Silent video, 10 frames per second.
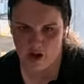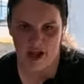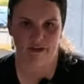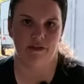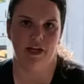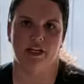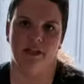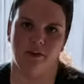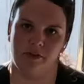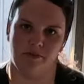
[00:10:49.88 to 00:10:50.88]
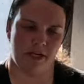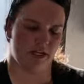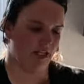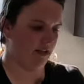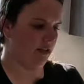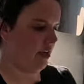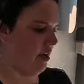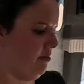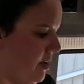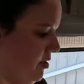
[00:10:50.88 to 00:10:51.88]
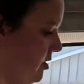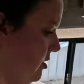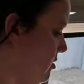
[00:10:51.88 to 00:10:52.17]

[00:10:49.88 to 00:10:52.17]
have any of those amenities like I mentioned.